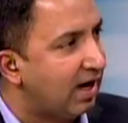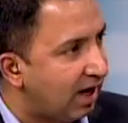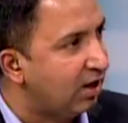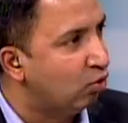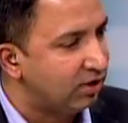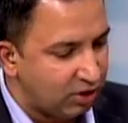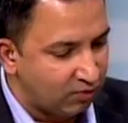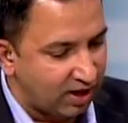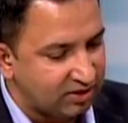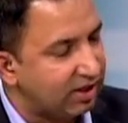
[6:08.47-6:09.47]
And I know that
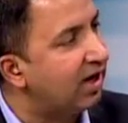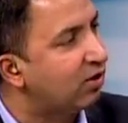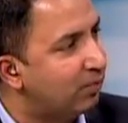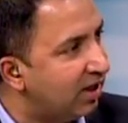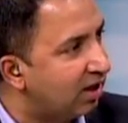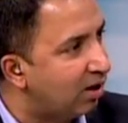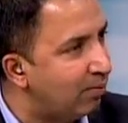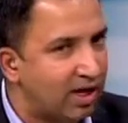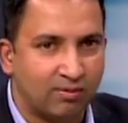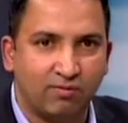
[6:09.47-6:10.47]
Yuvraj Singh has made a
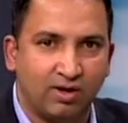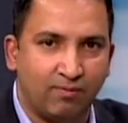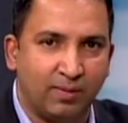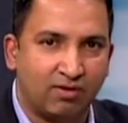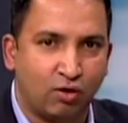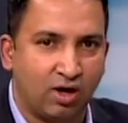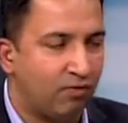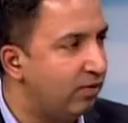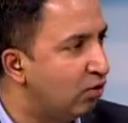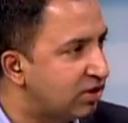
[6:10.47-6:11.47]
comeback, but for our
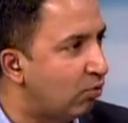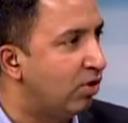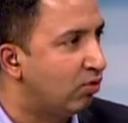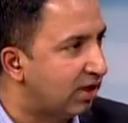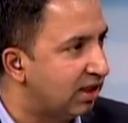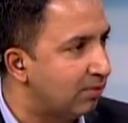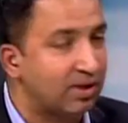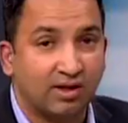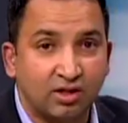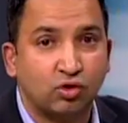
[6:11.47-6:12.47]
viewers, I want to tell them
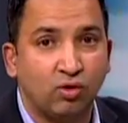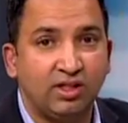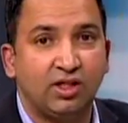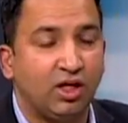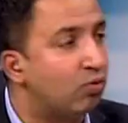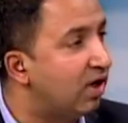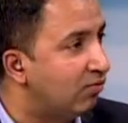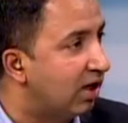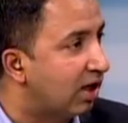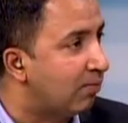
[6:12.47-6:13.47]
that it's only the T20
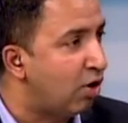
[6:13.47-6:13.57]
World Cup.